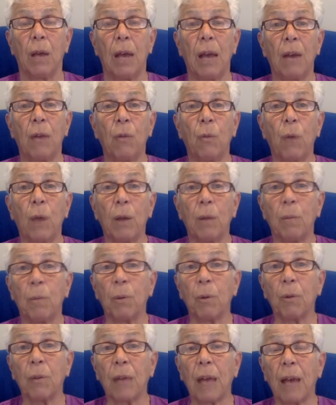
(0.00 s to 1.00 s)
And when
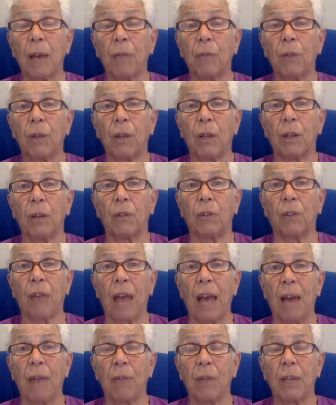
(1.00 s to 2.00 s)
birth advocates
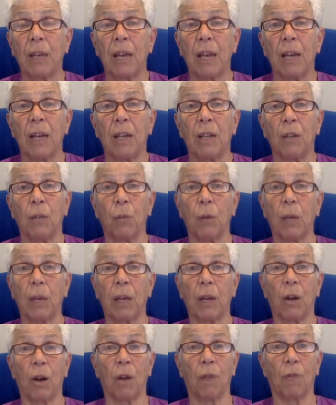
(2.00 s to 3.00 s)
advocated that we
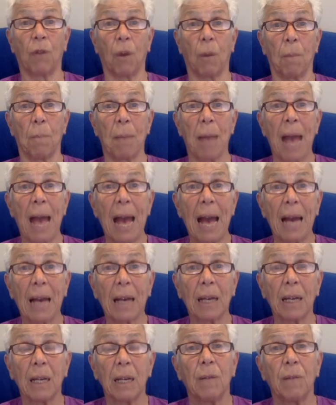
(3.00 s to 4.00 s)
get off our back,
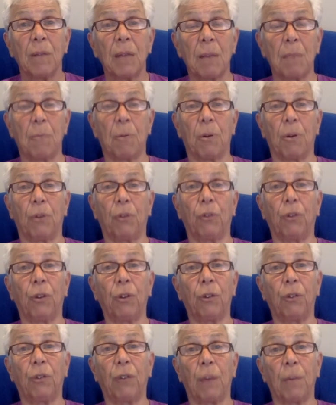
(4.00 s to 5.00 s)
they put us in
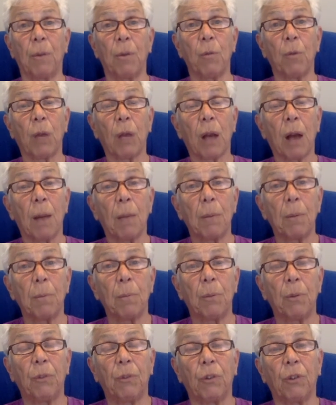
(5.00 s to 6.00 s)
a
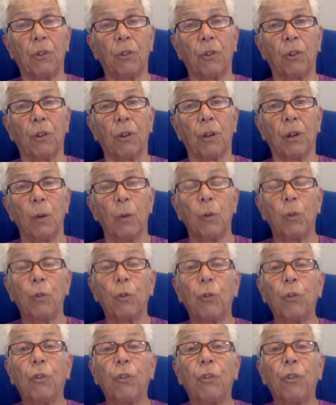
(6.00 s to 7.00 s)
semi-recumbent position, which
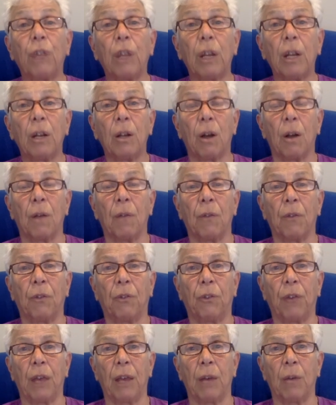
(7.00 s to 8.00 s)
was sitting on the
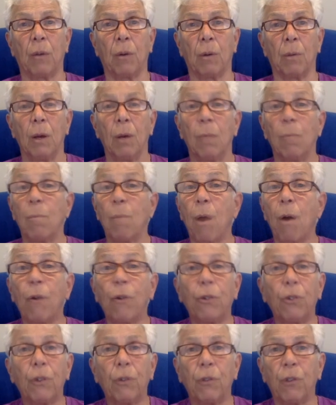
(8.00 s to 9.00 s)
sacrum.
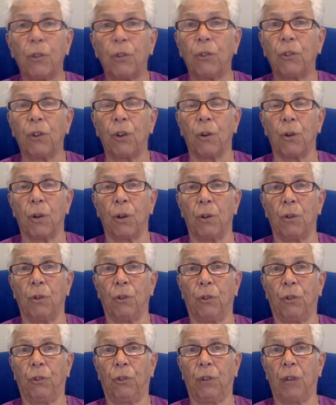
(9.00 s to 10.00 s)
Most of us don't
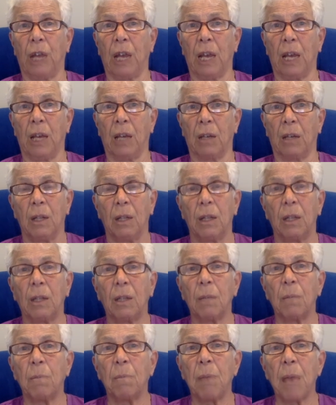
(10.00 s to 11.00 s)
understand that
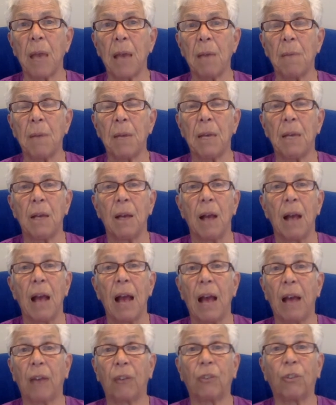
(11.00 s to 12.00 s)
the baby
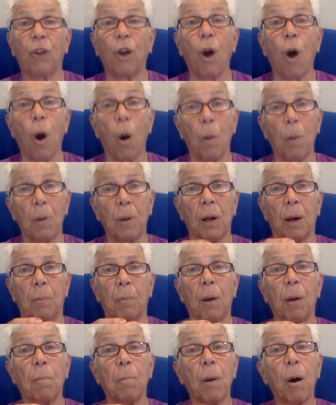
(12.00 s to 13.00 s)
has to open up
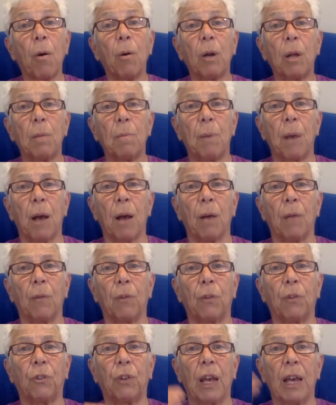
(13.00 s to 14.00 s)
our bony
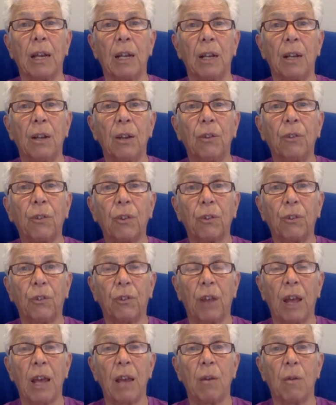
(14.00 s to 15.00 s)
pelvis, and it is the
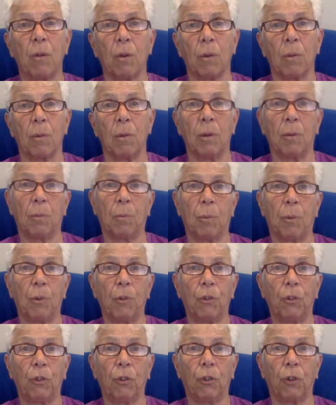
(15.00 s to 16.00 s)
sacrum it
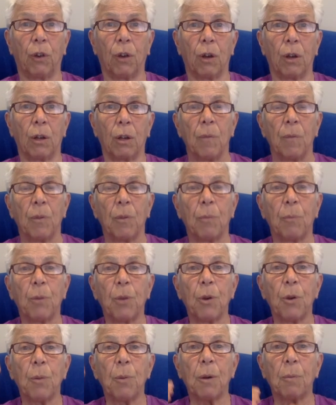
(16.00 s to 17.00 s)
pushes on. The
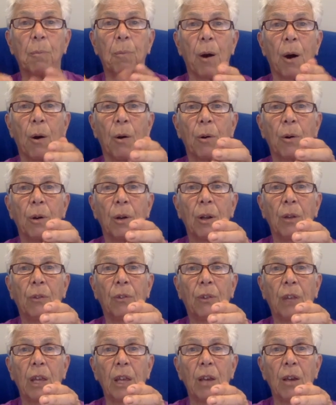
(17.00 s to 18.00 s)
pubic bone
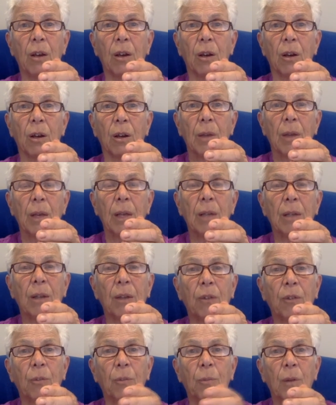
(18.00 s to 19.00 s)
is here. It
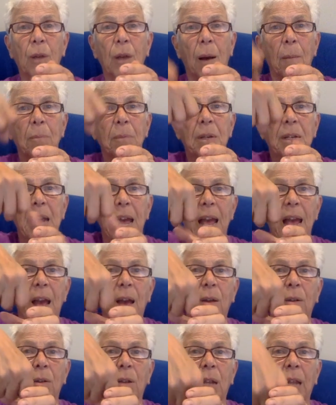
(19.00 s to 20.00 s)
doesn't come
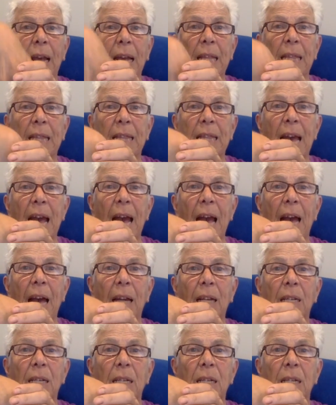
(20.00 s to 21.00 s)
down like
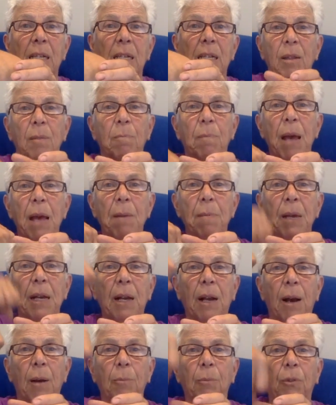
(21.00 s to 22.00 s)
that. The baby
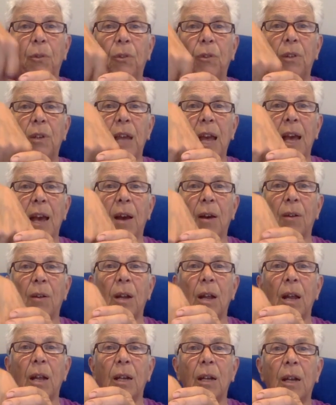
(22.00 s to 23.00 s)
comes down
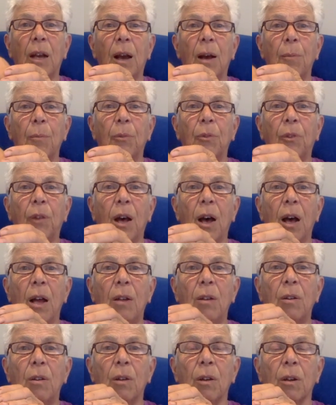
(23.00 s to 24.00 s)
and comes
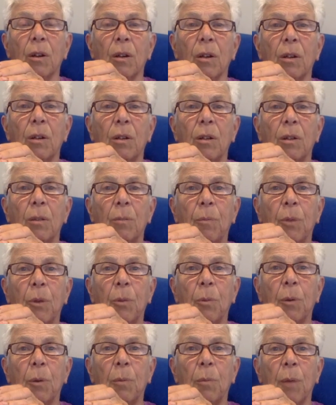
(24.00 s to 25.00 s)
under the
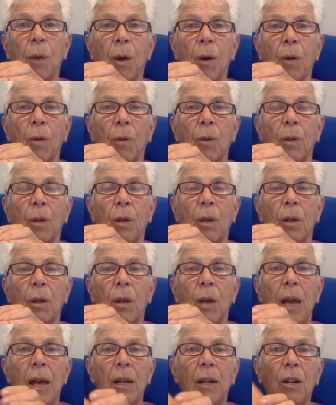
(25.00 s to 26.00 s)
pubic bone.
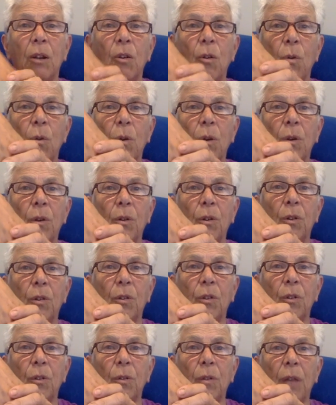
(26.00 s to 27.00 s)
And in order to
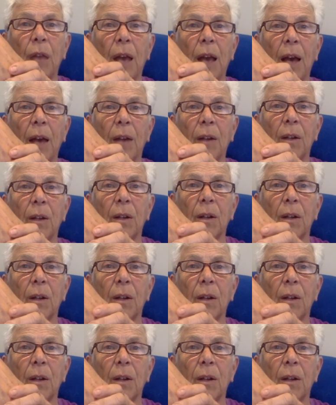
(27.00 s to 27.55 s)
do that,